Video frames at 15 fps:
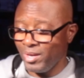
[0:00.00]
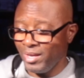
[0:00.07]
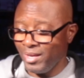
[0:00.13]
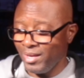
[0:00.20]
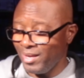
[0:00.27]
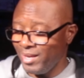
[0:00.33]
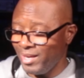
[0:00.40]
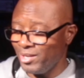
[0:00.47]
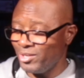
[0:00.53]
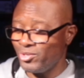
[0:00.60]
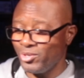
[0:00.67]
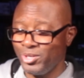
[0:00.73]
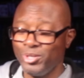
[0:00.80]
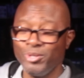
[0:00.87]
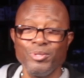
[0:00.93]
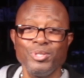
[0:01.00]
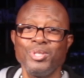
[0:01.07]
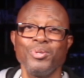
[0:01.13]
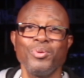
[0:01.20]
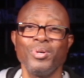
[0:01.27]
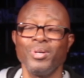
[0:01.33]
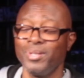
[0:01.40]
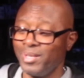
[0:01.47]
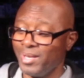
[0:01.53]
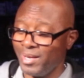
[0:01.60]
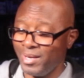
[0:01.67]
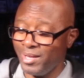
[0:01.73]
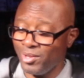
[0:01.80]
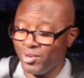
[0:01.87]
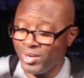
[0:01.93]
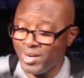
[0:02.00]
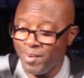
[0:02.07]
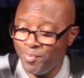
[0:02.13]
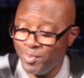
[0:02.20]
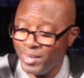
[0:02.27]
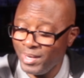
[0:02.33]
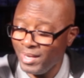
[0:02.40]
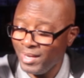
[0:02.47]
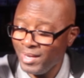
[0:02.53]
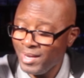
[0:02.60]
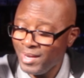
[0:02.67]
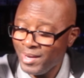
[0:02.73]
introduced to another company